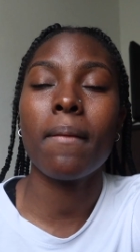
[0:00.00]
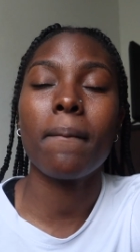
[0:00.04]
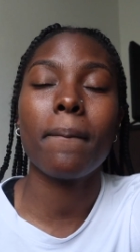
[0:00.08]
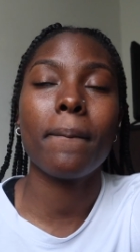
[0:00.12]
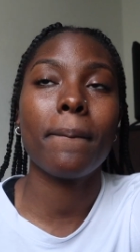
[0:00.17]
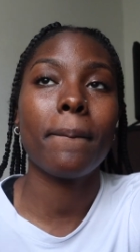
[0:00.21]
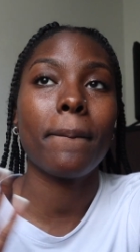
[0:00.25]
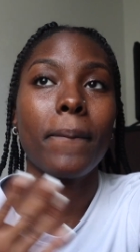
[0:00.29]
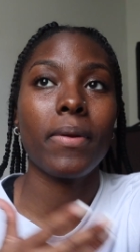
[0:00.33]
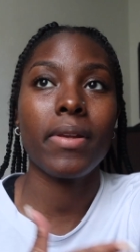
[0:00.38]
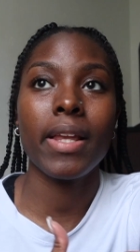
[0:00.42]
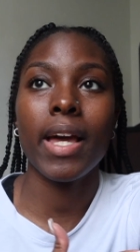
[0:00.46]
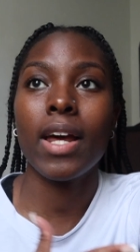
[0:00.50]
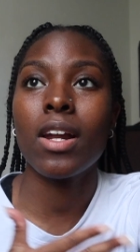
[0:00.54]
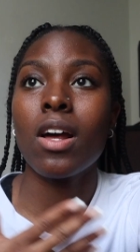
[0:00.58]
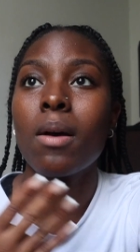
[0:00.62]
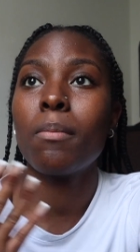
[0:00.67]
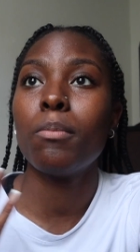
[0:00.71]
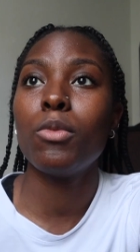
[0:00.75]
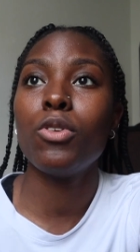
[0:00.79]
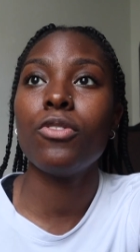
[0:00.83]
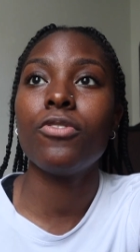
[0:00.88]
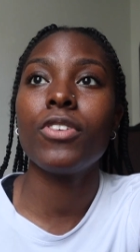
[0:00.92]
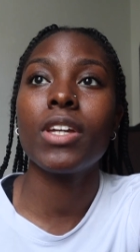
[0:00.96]
I plan
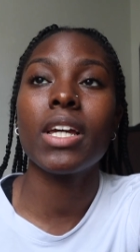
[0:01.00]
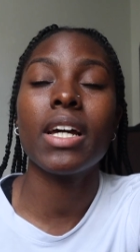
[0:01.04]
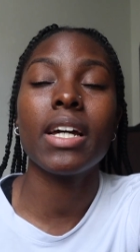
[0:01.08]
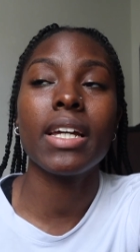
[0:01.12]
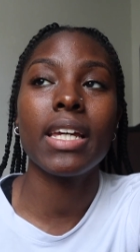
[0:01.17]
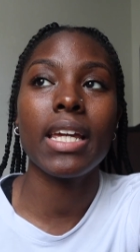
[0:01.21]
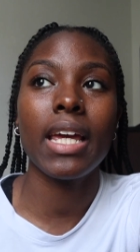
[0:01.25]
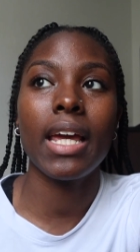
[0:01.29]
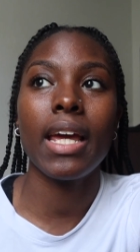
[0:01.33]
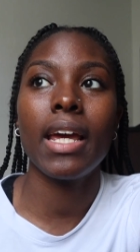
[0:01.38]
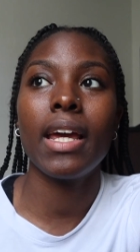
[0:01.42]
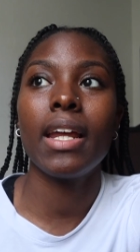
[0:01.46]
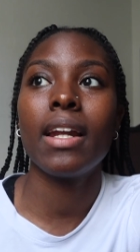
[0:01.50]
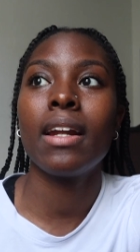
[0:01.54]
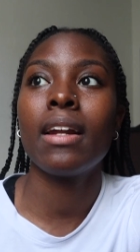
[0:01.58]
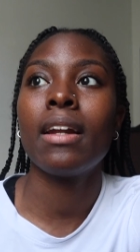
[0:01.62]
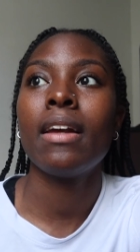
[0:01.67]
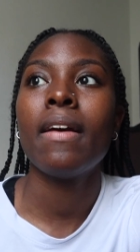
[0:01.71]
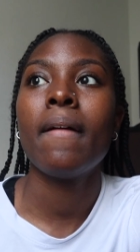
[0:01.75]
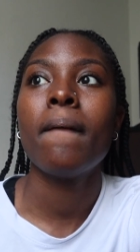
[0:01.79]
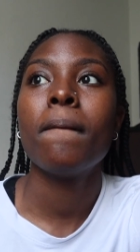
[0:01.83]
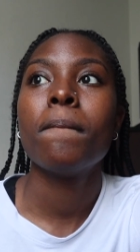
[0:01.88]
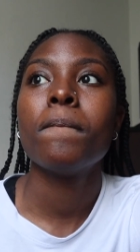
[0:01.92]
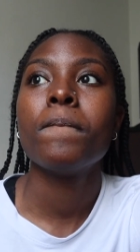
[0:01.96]
on moving
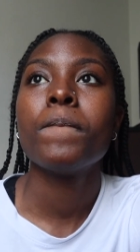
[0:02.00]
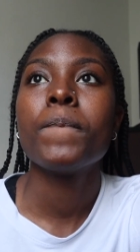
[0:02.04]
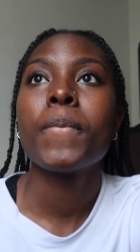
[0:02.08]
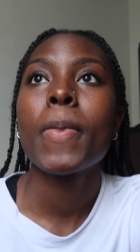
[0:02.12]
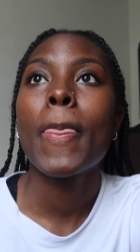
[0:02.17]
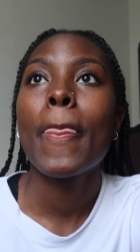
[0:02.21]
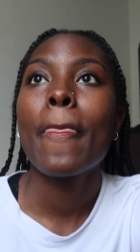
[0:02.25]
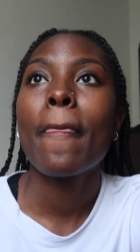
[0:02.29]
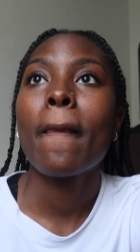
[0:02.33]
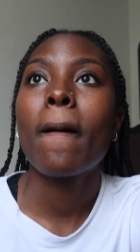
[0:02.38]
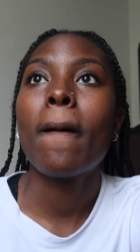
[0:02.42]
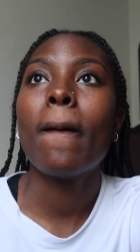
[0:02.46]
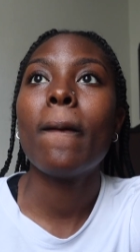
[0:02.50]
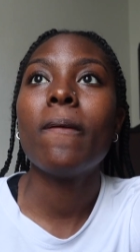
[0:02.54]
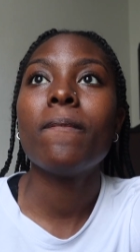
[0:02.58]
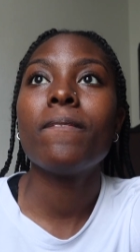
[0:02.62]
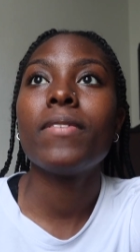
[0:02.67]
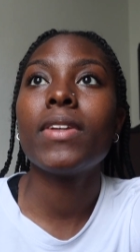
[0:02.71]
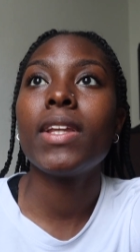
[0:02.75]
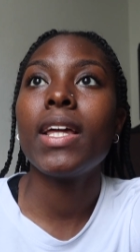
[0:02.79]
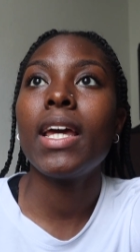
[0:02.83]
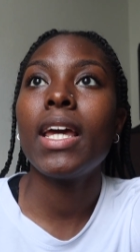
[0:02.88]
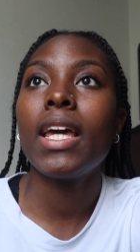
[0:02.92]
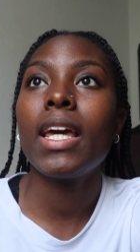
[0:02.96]
again
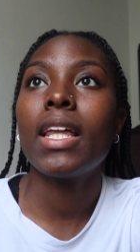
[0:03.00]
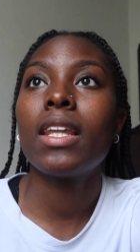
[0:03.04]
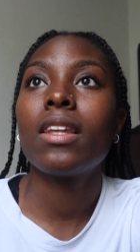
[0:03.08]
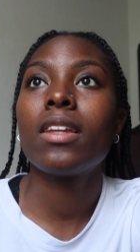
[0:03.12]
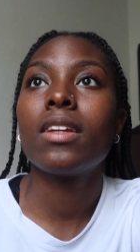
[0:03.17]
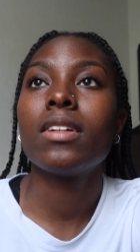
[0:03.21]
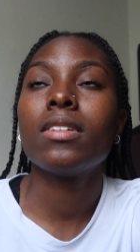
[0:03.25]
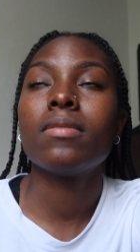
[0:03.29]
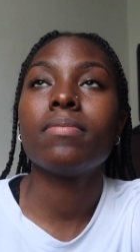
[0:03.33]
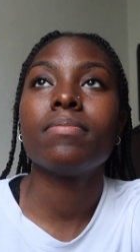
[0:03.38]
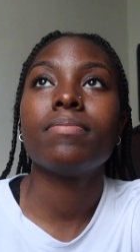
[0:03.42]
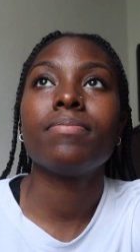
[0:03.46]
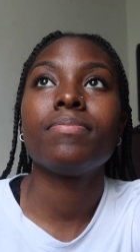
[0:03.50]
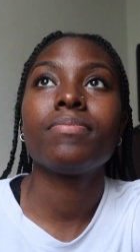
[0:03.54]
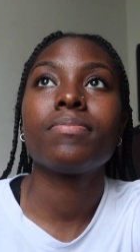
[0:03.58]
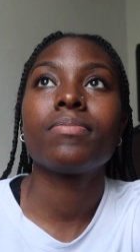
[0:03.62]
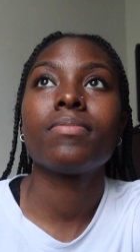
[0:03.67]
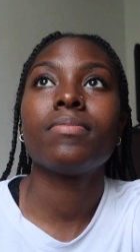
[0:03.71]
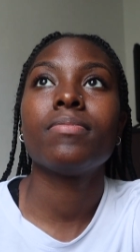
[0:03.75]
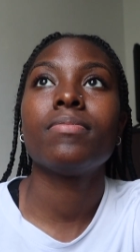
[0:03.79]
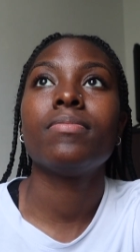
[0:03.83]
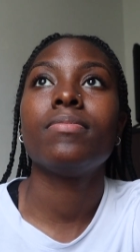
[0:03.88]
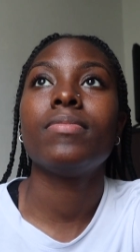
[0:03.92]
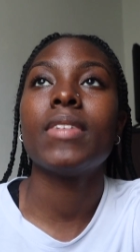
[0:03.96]
hopefully in the
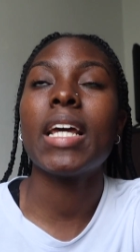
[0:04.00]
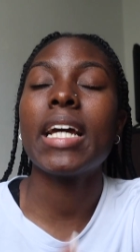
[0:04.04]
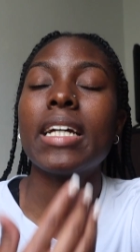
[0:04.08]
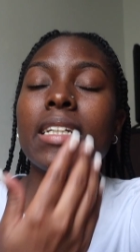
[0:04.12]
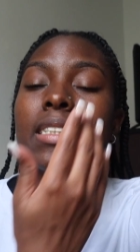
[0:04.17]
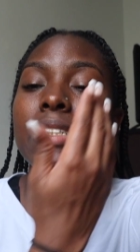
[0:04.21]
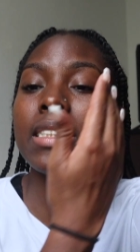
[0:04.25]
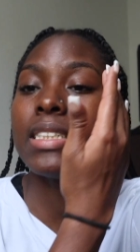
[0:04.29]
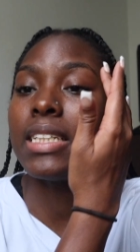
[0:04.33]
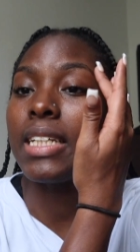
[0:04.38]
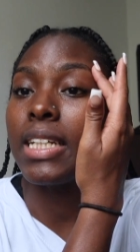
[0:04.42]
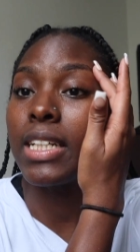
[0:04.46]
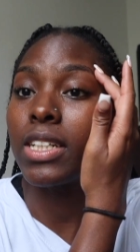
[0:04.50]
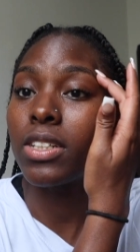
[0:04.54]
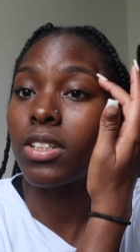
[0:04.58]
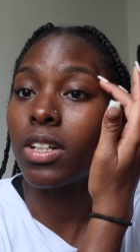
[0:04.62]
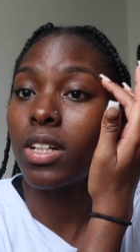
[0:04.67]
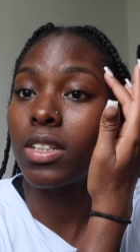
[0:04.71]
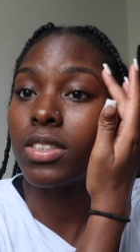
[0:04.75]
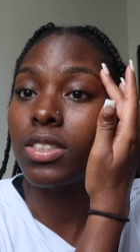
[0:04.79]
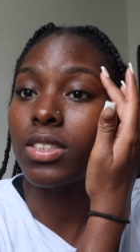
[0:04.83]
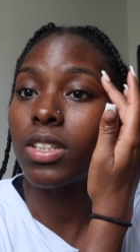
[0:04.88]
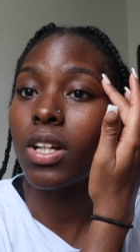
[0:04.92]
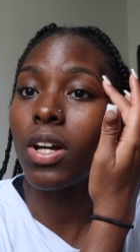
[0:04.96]
next
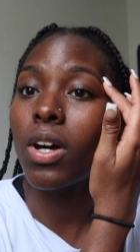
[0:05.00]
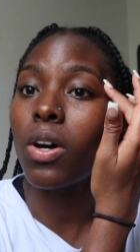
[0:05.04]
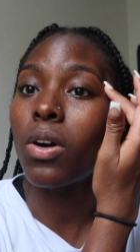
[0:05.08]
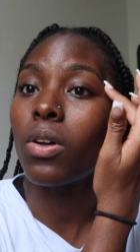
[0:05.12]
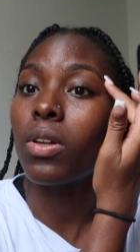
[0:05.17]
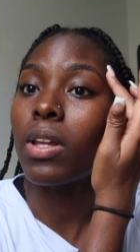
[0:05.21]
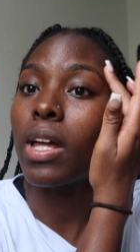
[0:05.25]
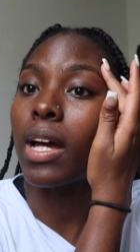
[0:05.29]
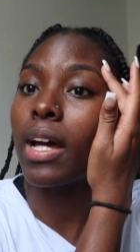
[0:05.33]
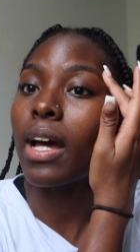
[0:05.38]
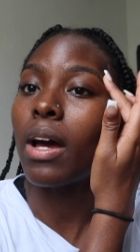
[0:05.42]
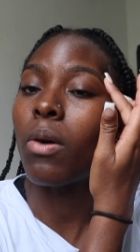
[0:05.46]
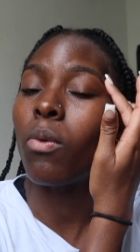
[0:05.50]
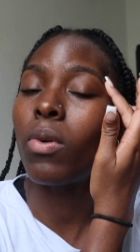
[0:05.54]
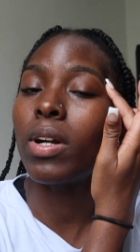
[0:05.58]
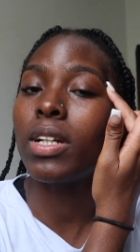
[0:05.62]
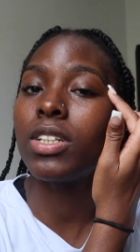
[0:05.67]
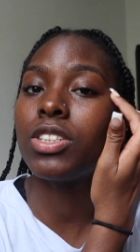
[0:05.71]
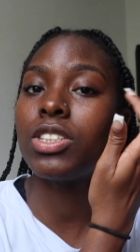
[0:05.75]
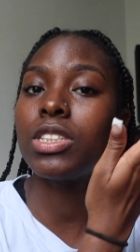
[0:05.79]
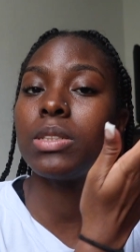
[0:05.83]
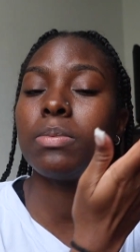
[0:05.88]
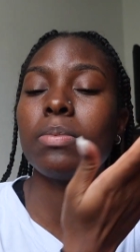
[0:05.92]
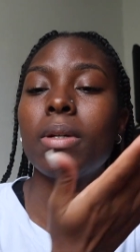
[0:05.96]
year or so. Like, I want
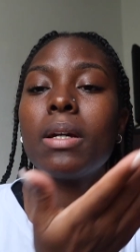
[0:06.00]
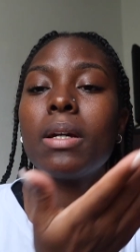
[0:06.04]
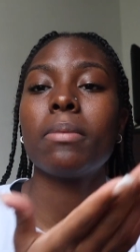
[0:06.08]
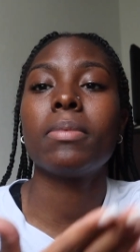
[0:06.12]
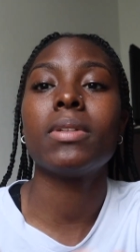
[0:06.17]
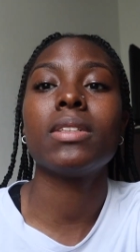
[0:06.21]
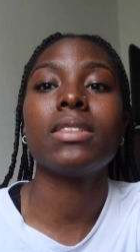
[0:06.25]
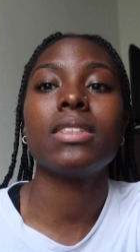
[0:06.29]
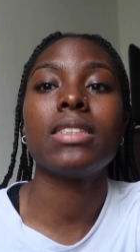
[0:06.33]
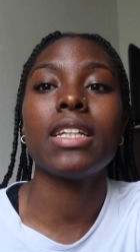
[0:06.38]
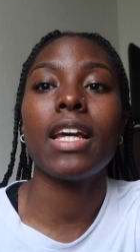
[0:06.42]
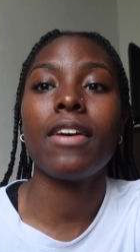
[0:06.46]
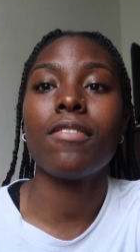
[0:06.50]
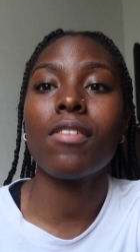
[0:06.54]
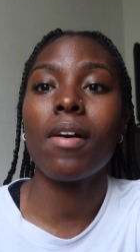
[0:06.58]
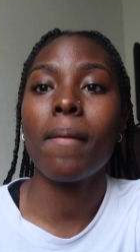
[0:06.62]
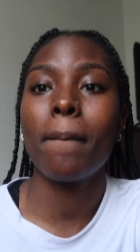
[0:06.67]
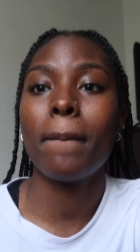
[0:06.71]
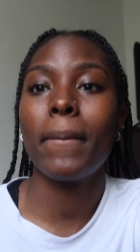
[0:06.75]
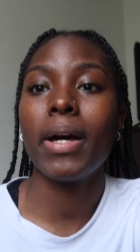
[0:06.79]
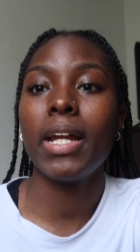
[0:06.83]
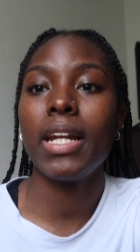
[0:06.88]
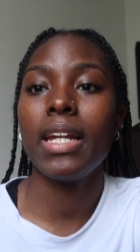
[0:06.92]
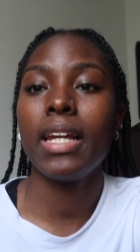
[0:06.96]
to just be able to save up
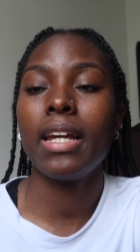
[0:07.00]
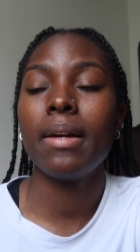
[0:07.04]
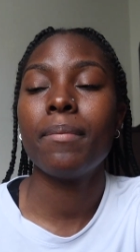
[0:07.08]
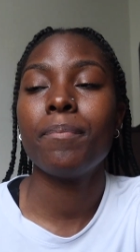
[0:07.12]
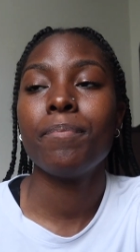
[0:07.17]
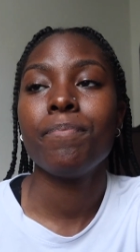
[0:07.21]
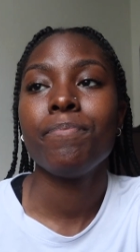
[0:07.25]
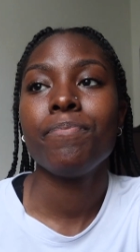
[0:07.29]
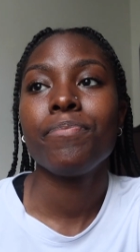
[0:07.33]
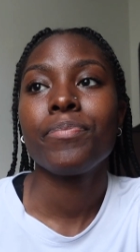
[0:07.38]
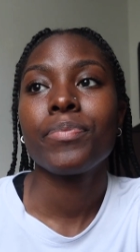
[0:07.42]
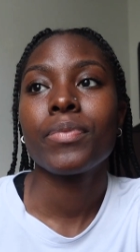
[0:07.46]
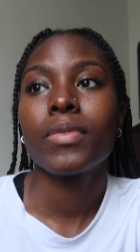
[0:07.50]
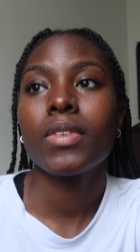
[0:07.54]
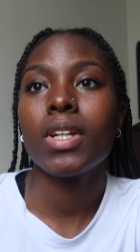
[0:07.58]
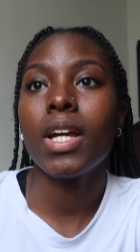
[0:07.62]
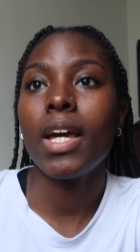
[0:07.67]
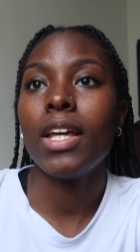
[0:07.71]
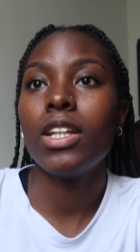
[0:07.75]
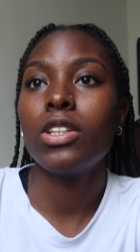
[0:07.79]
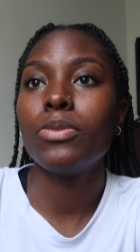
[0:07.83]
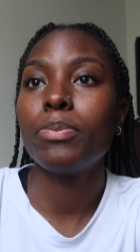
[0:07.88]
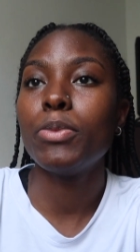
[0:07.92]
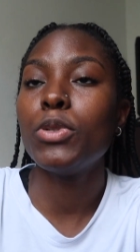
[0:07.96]
money
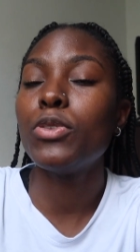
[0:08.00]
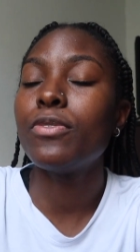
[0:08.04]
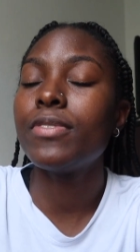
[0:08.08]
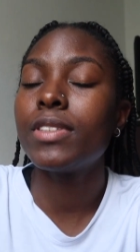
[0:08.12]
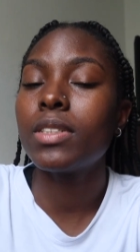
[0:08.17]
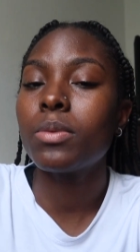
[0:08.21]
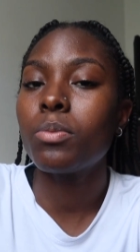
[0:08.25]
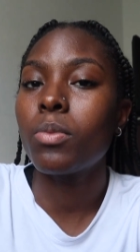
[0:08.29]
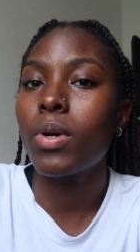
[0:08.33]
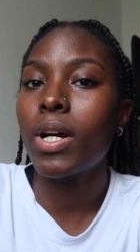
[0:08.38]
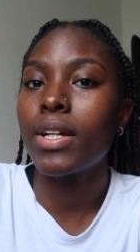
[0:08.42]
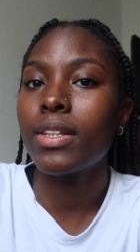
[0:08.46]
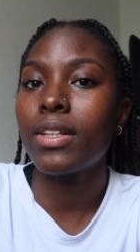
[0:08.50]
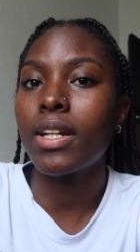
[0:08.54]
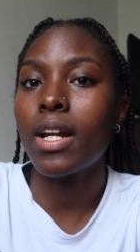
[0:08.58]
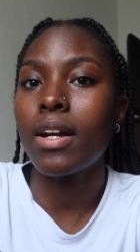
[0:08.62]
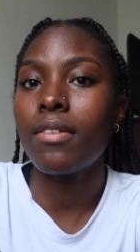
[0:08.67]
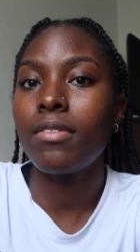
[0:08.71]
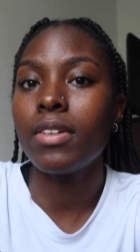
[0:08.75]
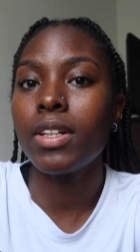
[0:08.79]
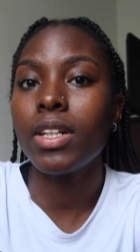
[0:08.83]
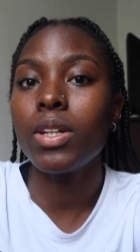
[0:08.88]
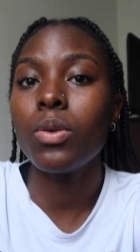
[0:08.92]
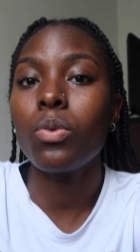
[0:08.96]
and move somewhere that I
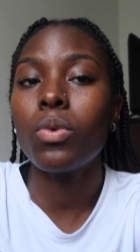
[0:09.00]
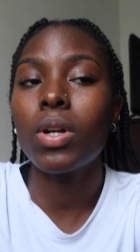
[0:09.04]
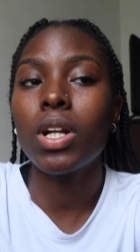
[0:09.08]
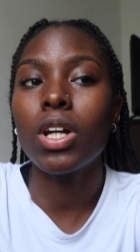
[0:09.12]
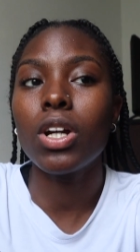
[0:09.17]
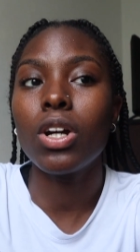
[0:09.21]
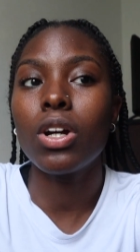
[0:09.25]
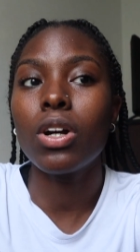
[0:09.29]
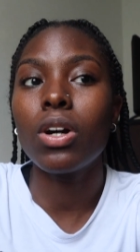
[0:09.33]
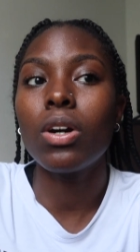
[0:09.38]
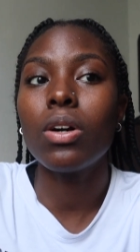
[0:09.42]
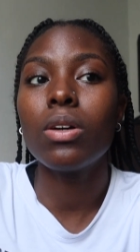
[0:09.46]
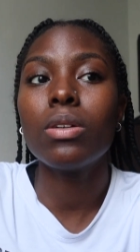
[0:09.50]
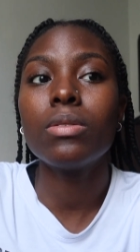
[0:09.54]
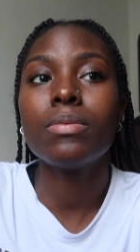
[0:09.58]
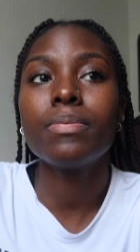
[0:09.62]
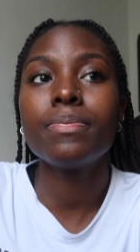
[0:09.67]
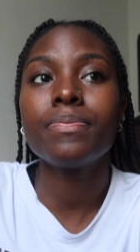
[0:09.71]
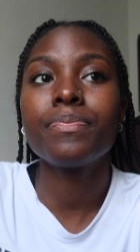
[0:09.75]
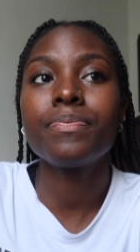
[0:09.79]
really want to go.